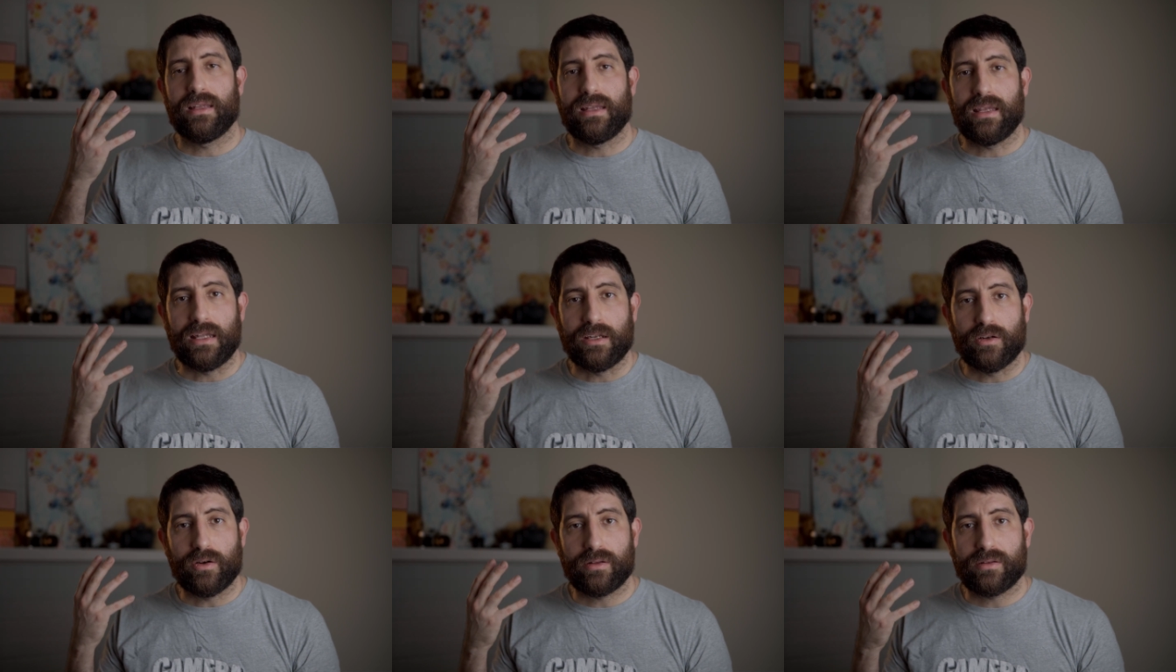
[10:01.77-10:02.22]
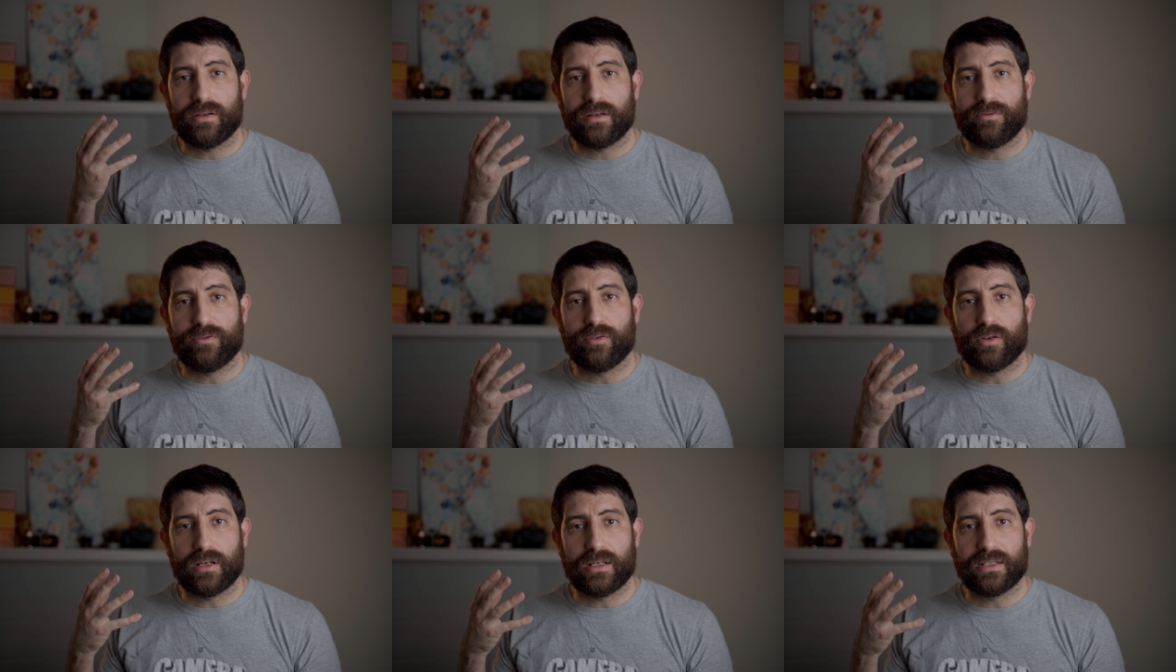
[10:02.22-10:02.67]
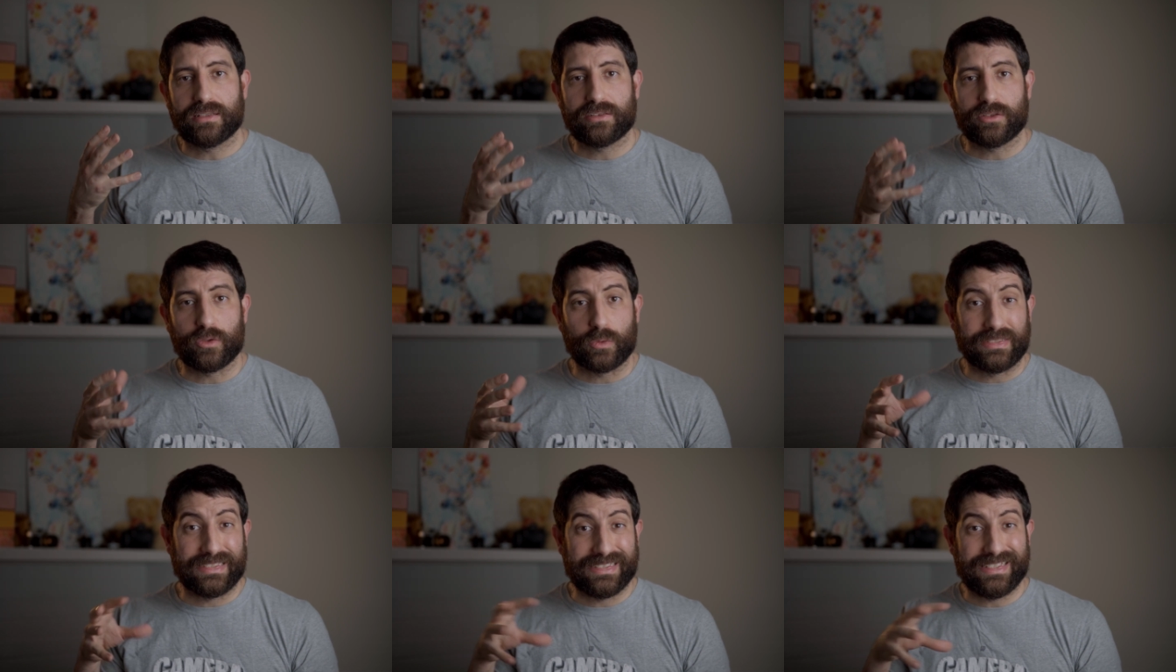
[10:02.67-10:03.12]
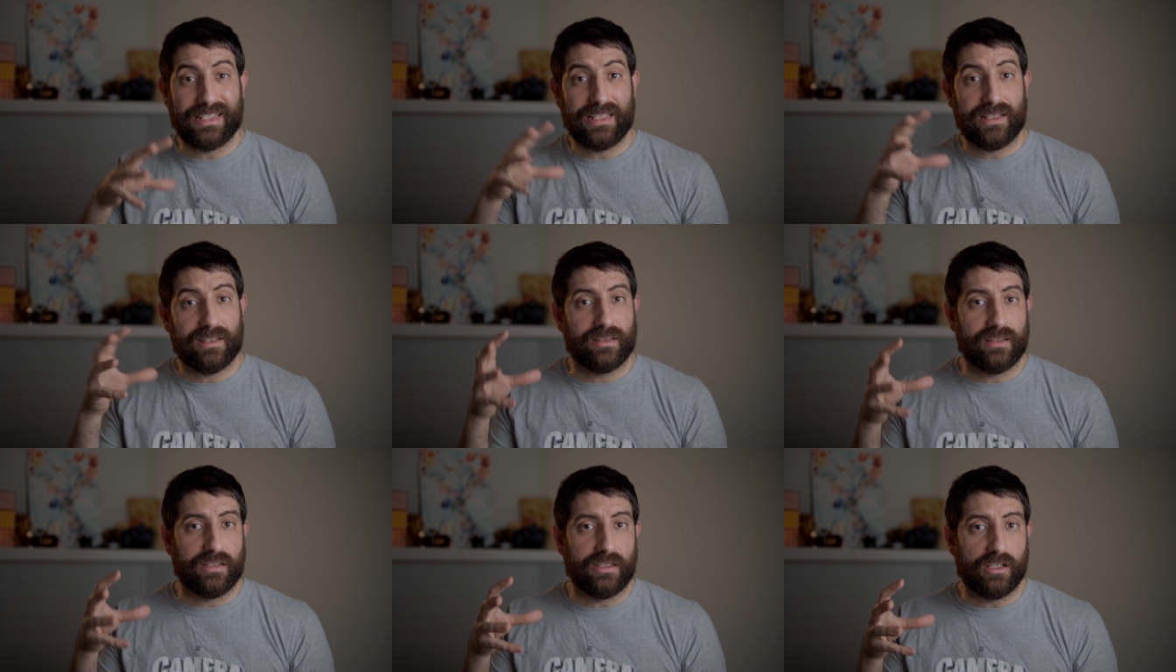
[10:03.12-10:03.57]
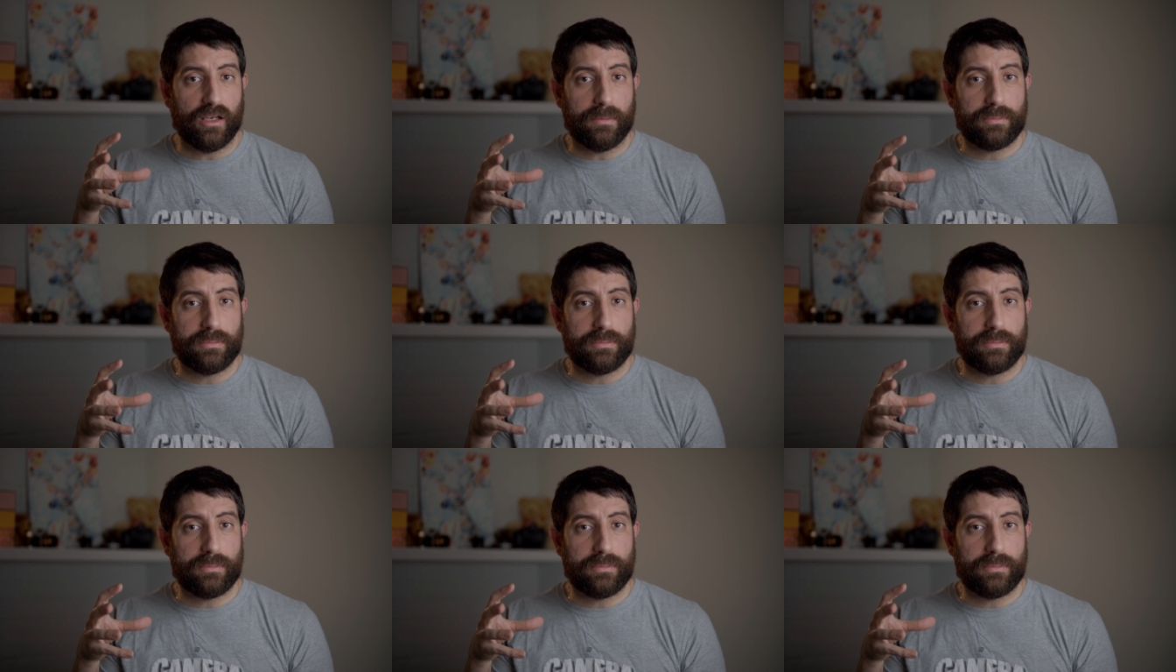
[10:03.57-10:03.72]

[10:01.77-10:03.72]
In order for us to see the